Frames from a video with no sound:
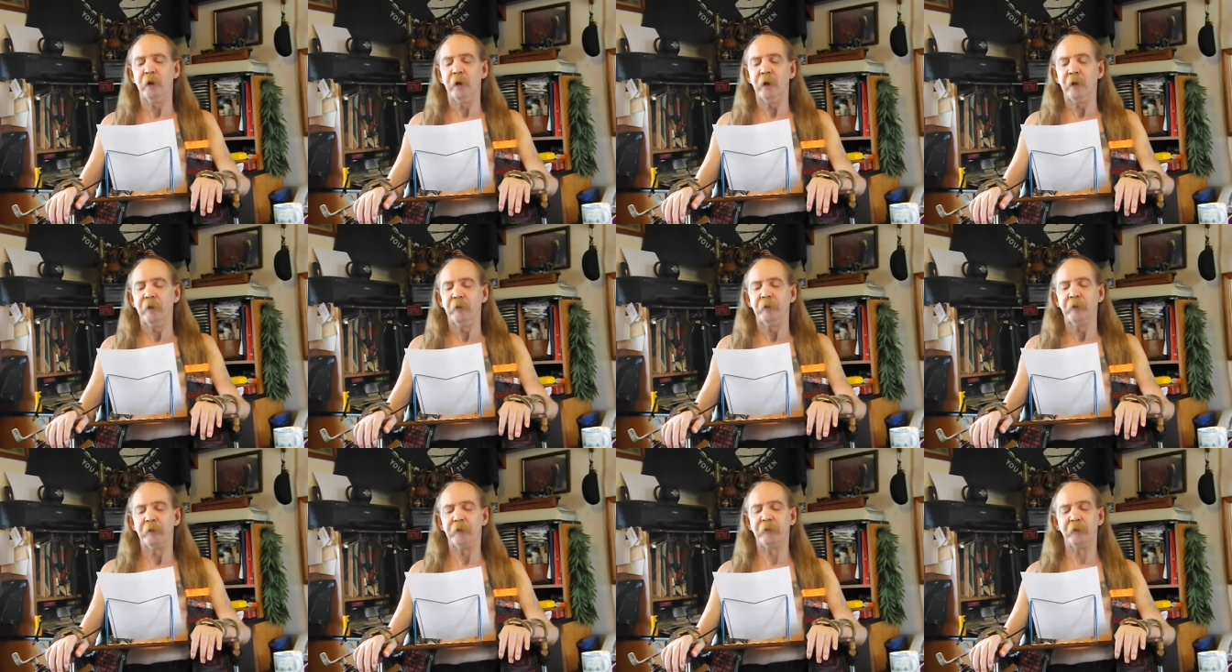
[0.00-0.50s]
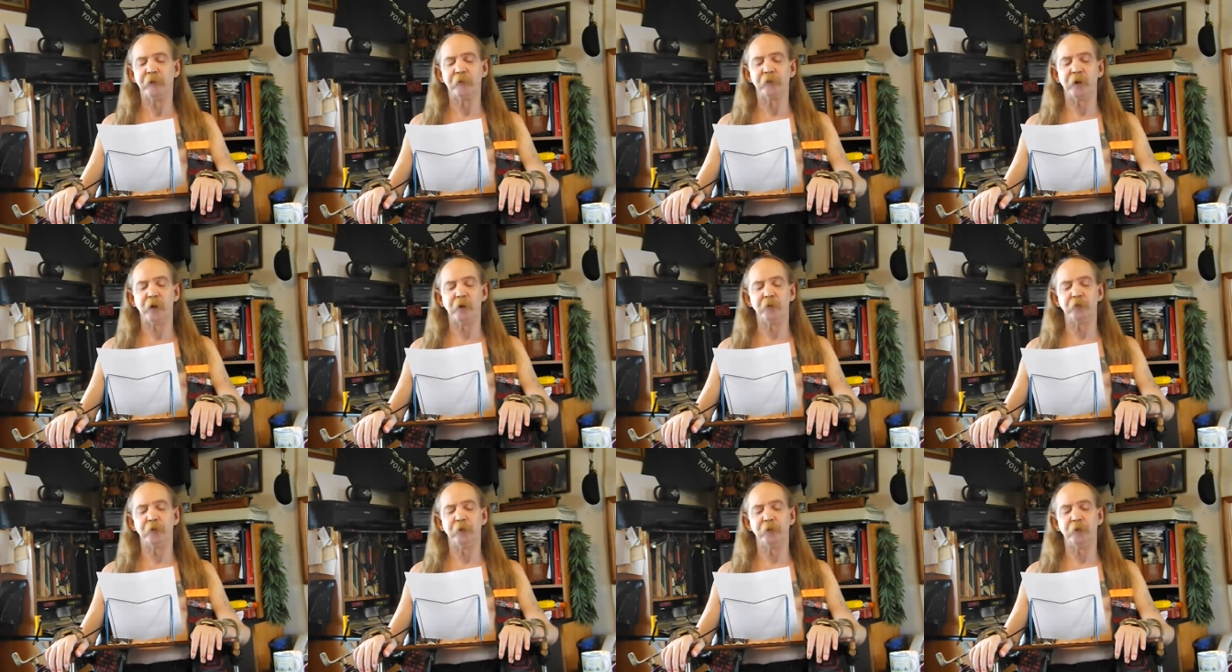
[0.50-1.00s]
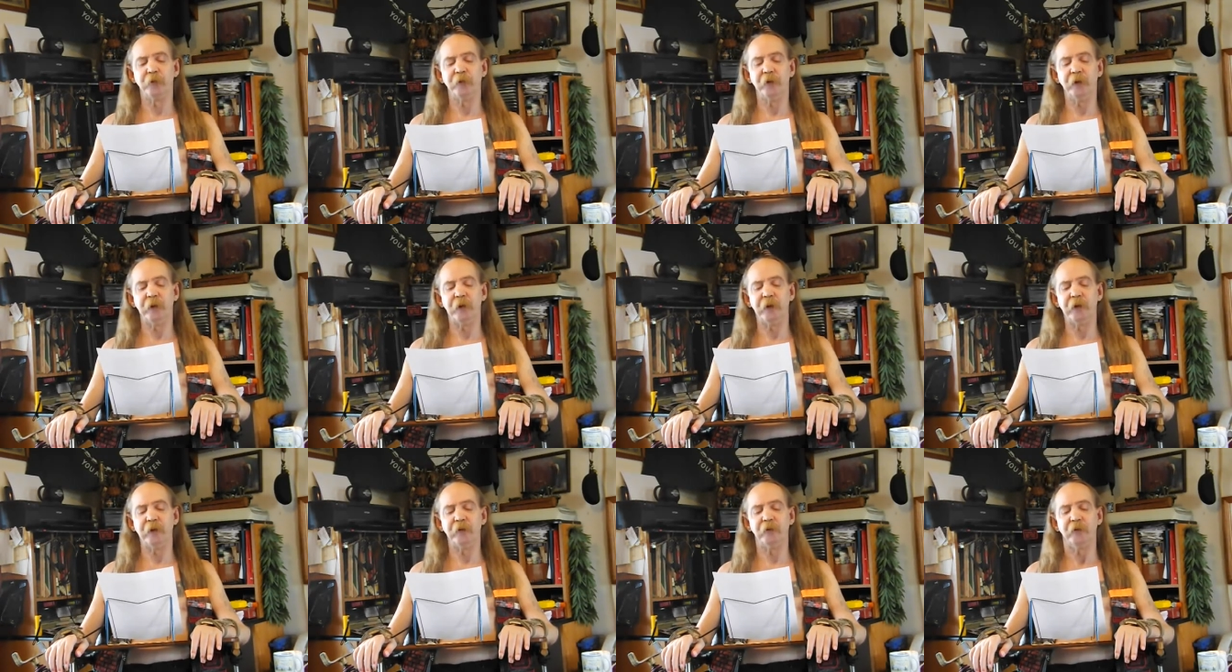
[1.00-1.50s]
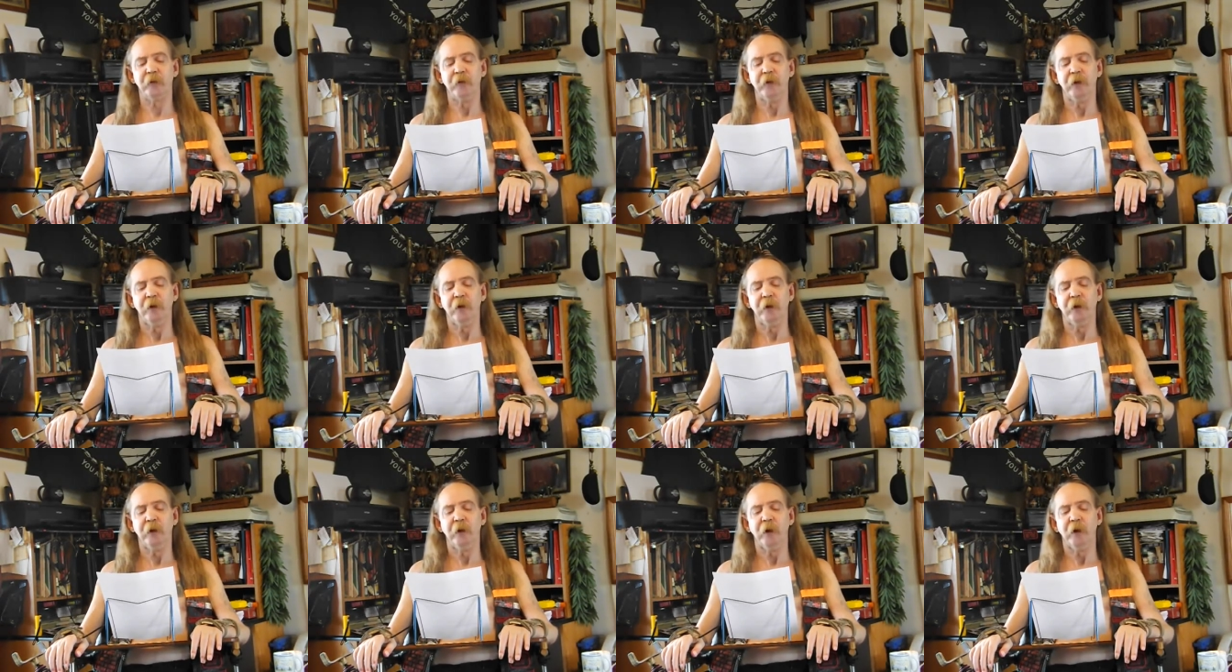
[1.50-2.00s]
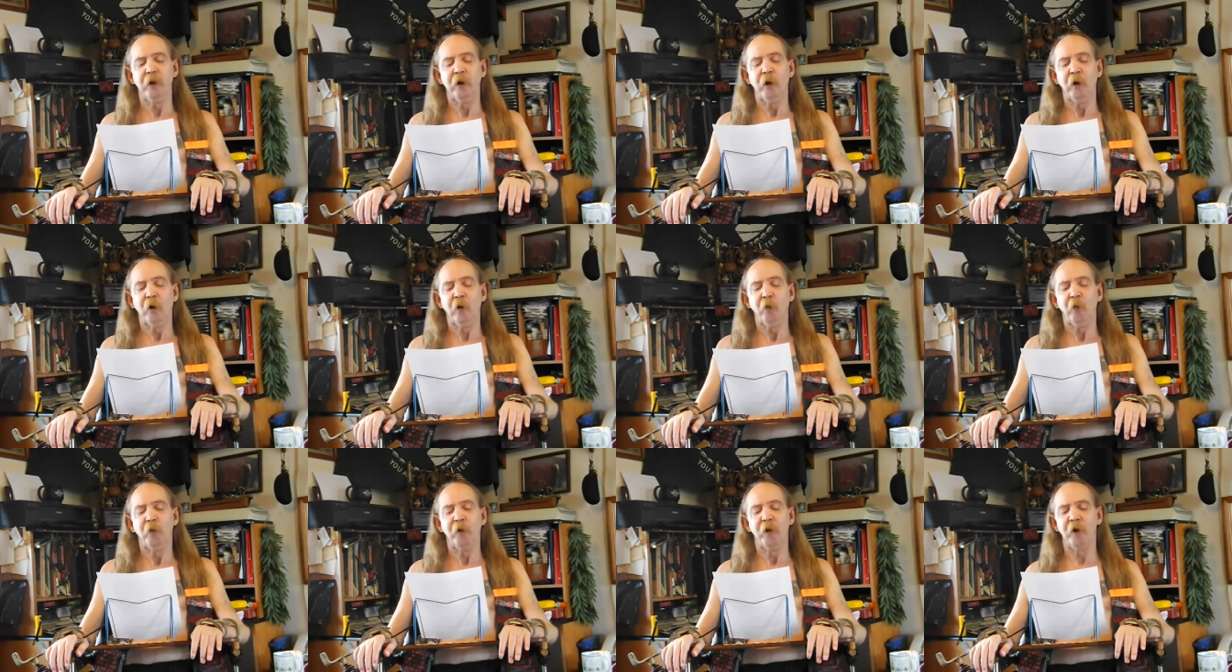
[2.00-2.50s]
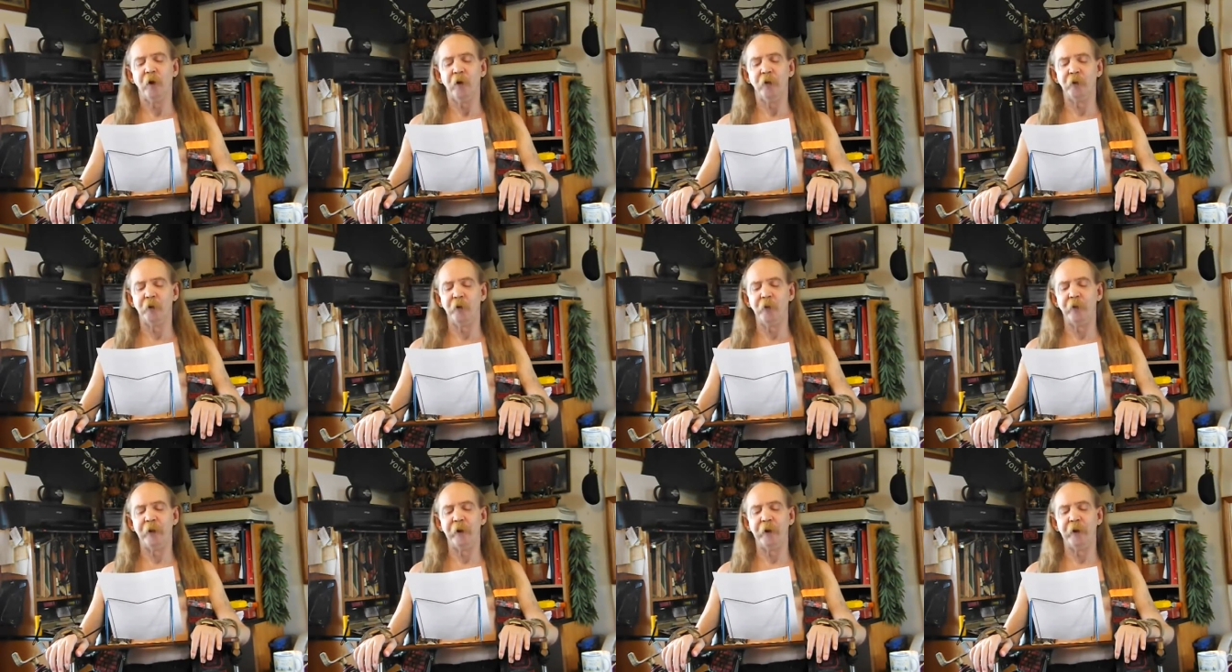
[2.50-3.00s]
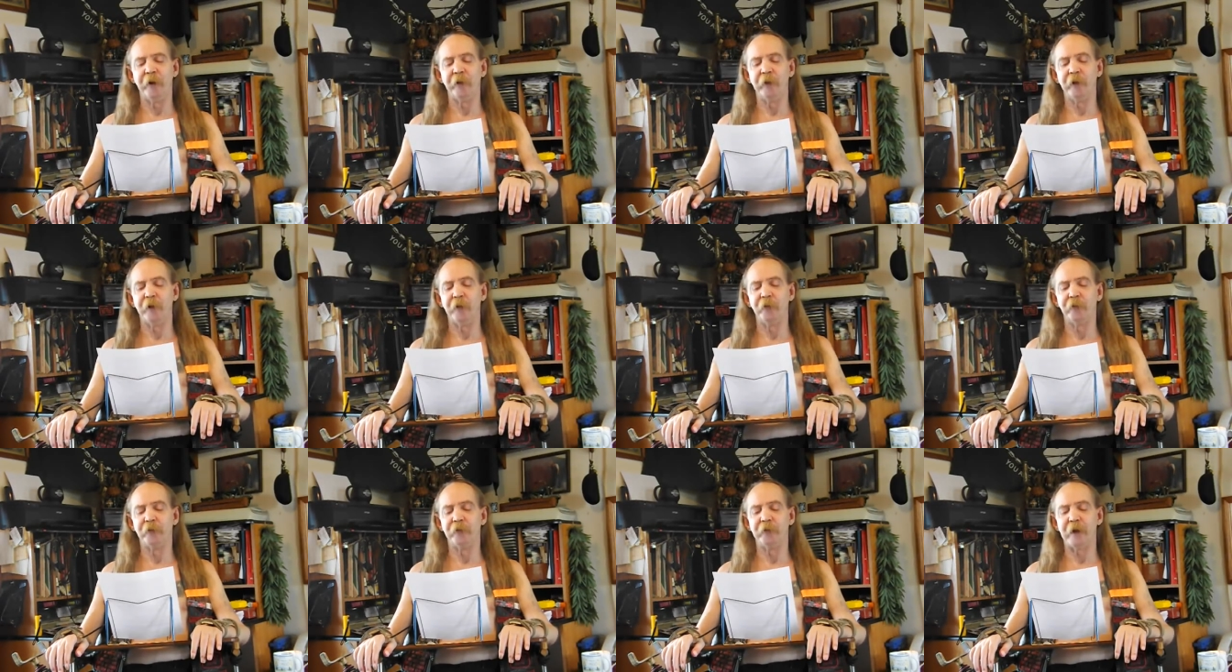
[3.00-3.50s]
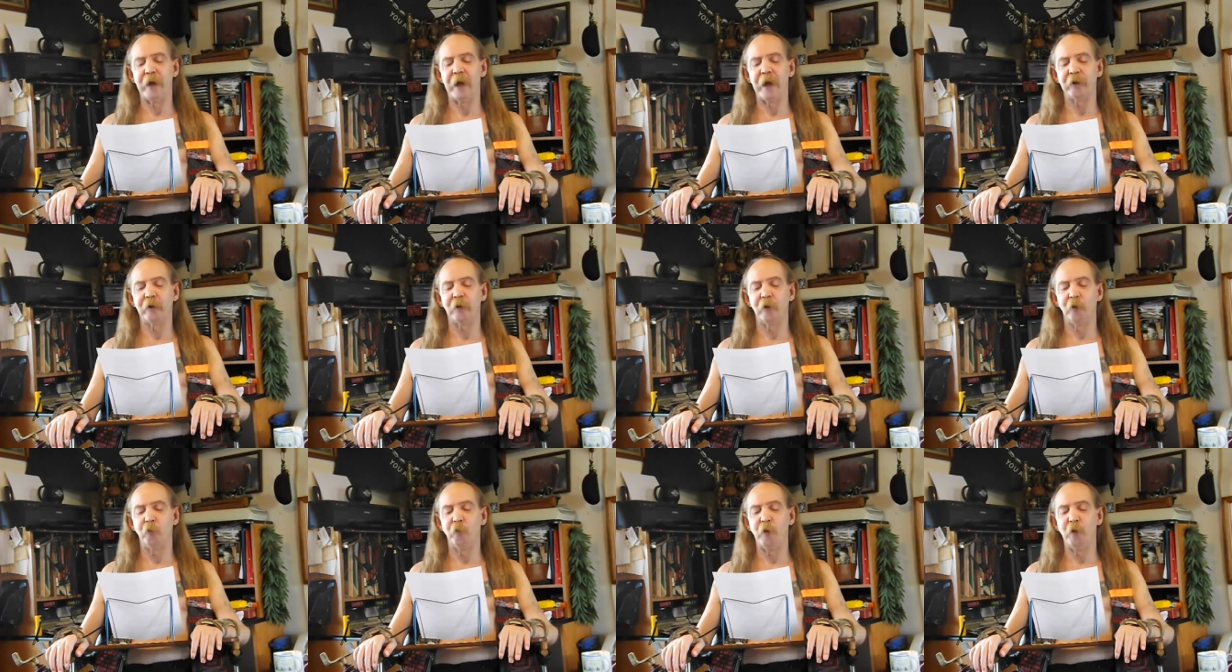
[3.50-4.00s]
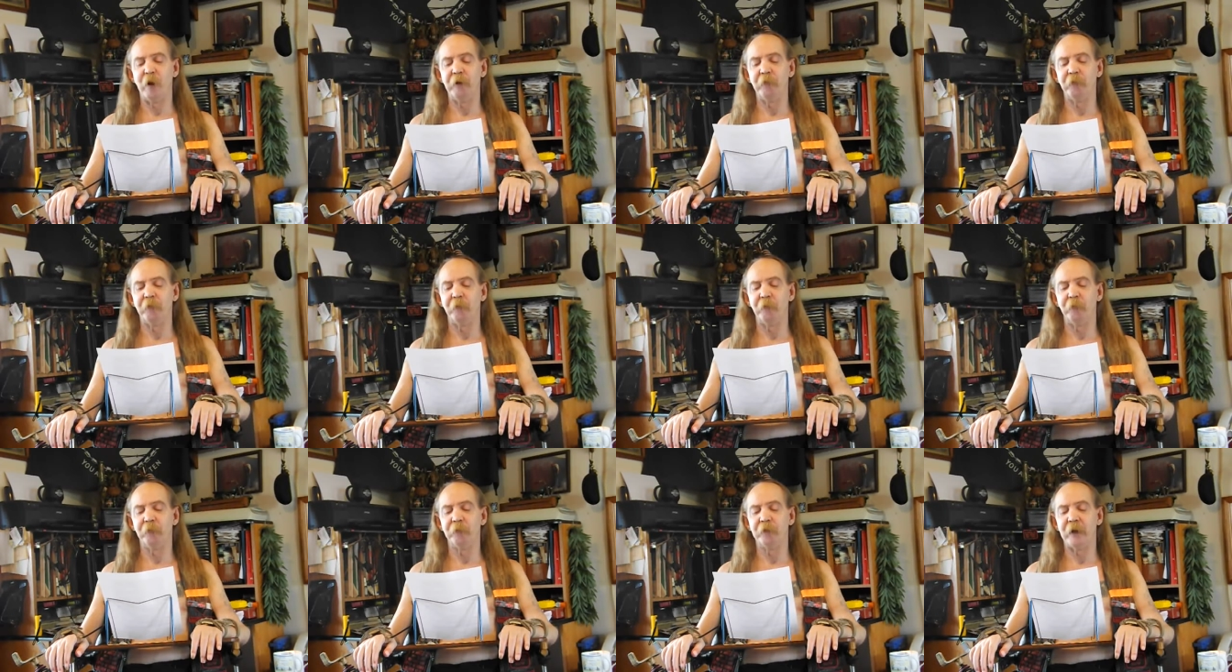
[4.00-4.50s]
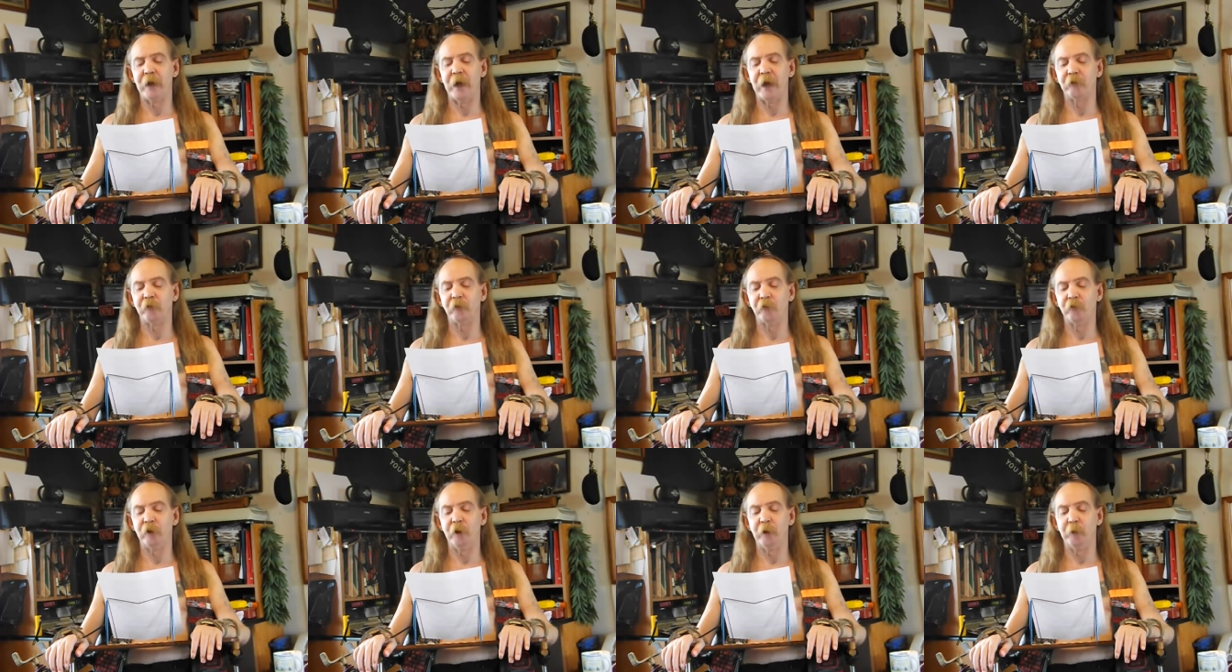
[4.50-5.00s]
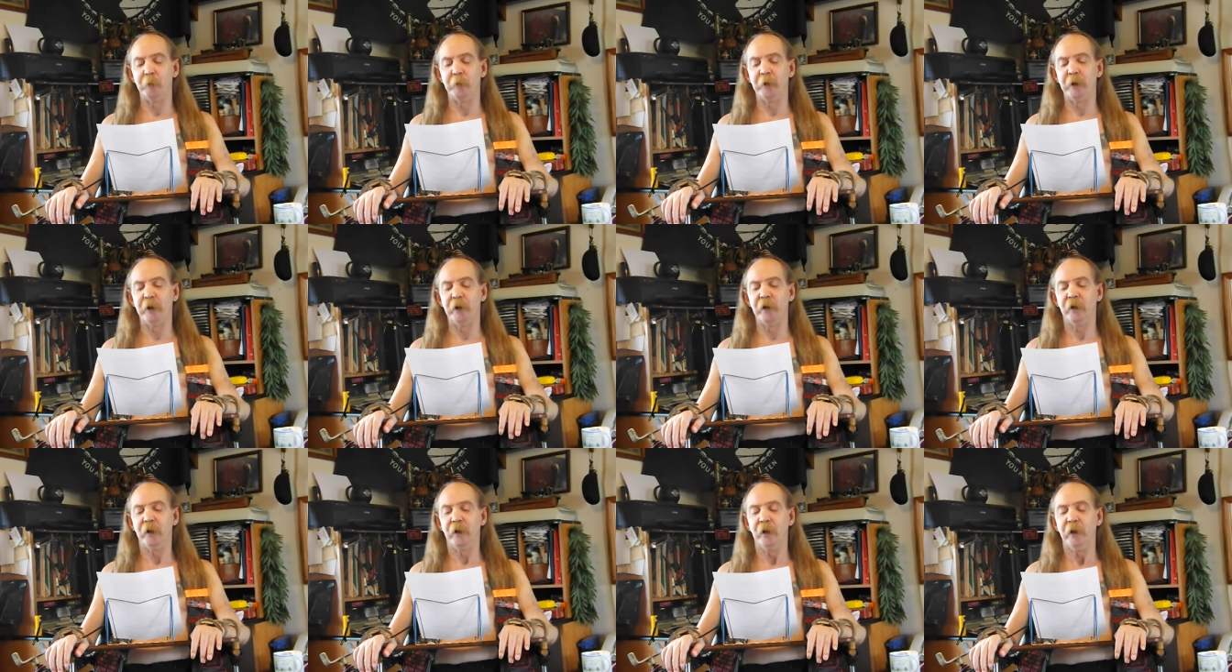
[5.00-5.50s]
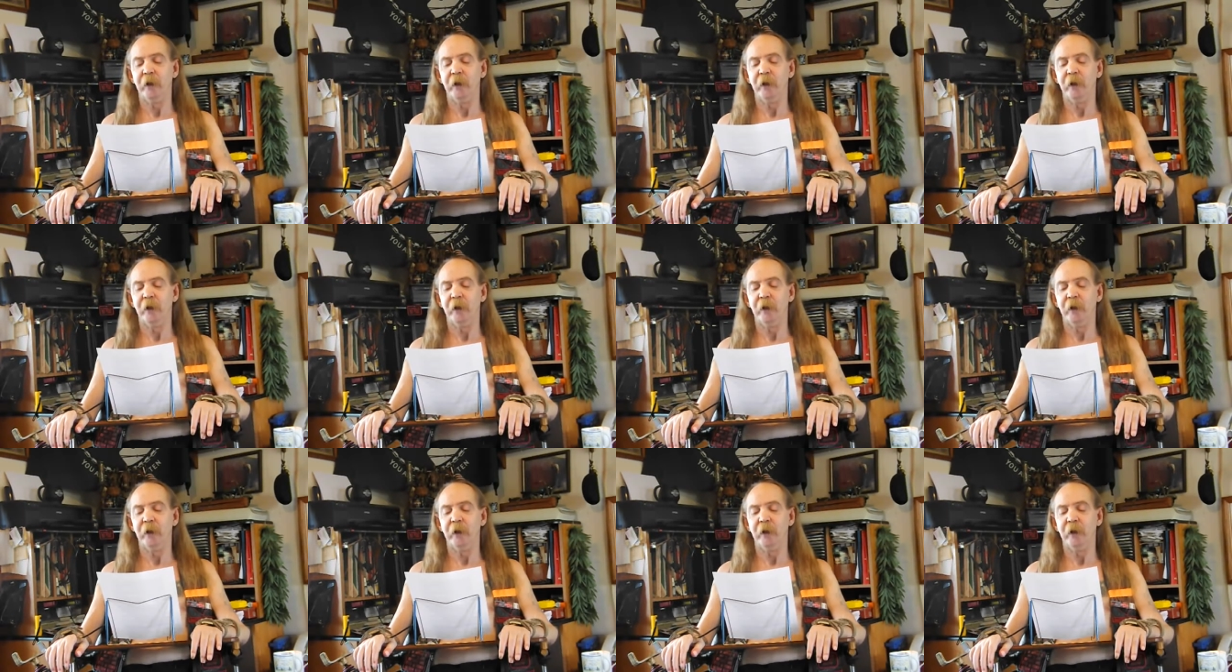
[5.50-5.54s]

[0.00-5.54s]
that this country sees. We all know that another attack or wave of attacks is imminent,